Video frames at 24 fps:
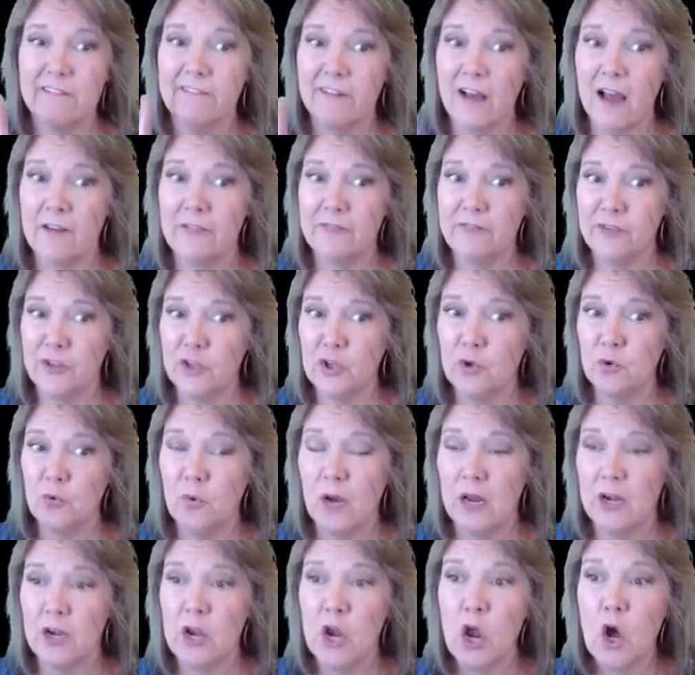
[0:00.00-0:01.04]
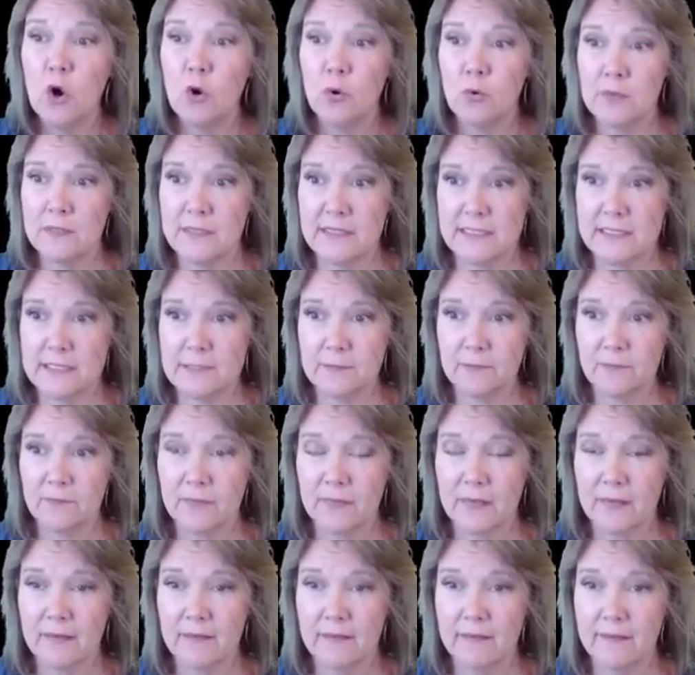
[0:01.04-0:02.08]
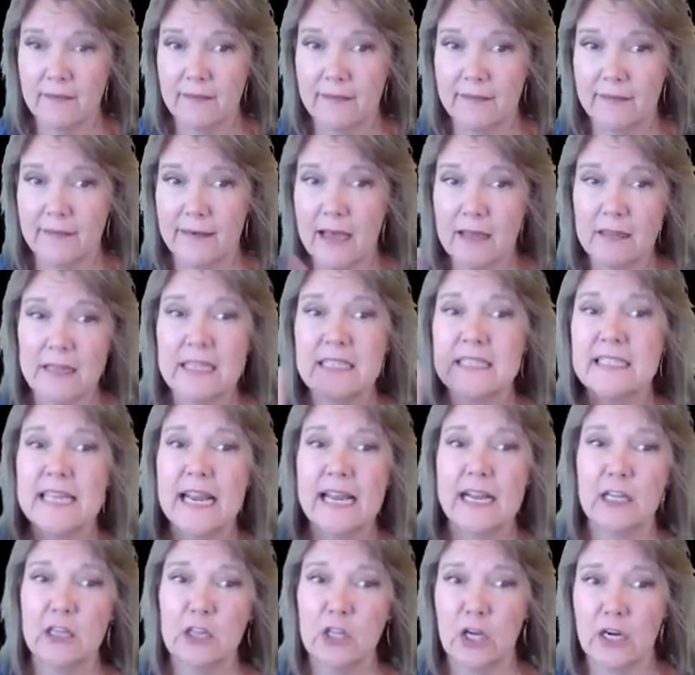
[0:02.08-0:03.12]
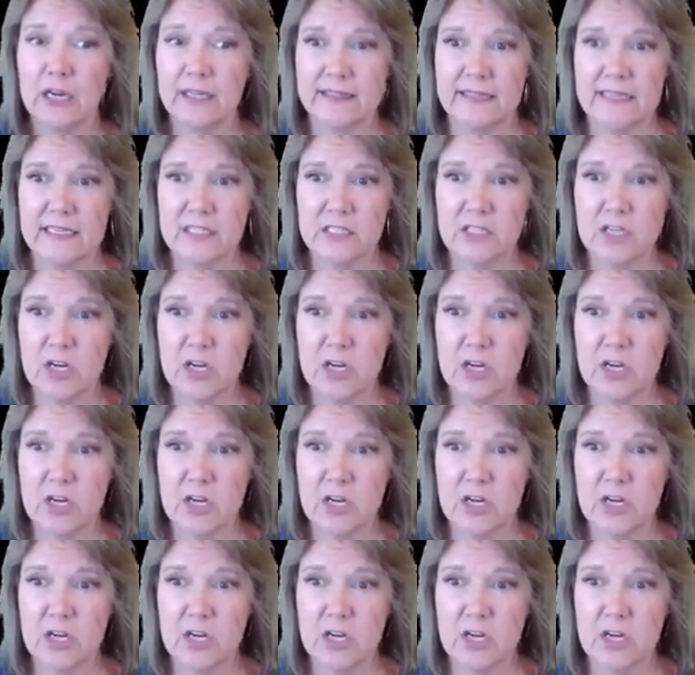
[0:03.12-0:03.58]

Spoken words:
a few nodes. Now let's take a look at these